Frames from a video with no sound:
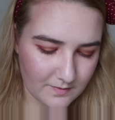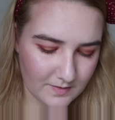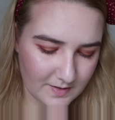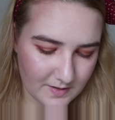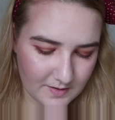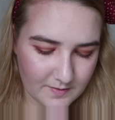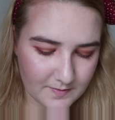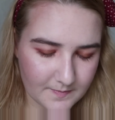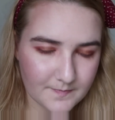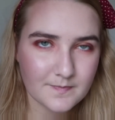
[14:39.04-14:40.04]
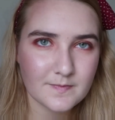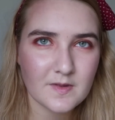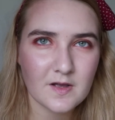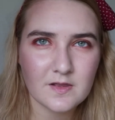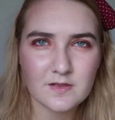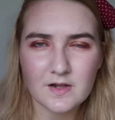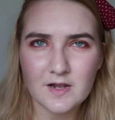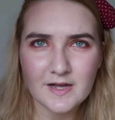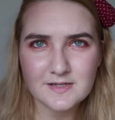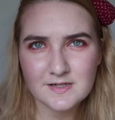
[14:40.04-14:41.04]
the
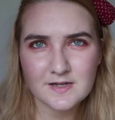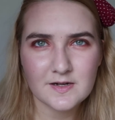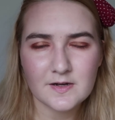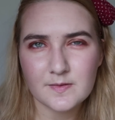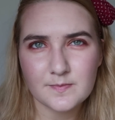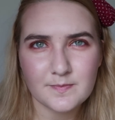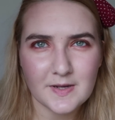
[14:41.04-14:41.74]
lighter